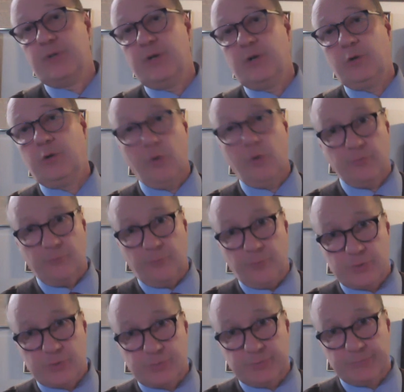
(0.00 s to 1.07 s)
our law
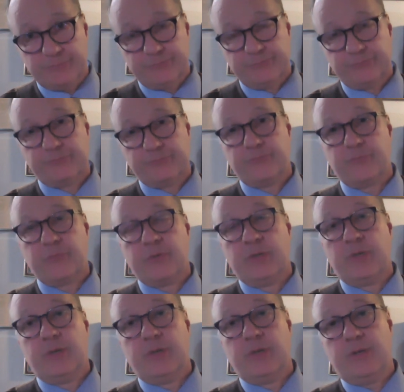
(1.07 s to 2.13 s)
enforcement
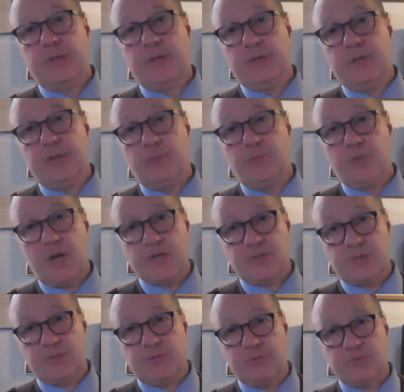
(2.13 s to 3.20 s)
and
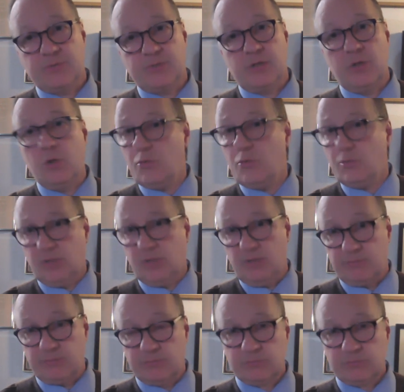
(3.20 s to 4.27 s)
prosecutors on the local level.
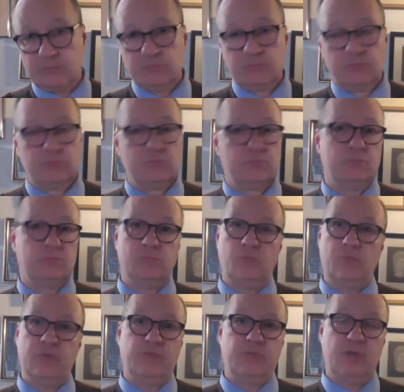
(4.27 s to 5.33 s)
And we've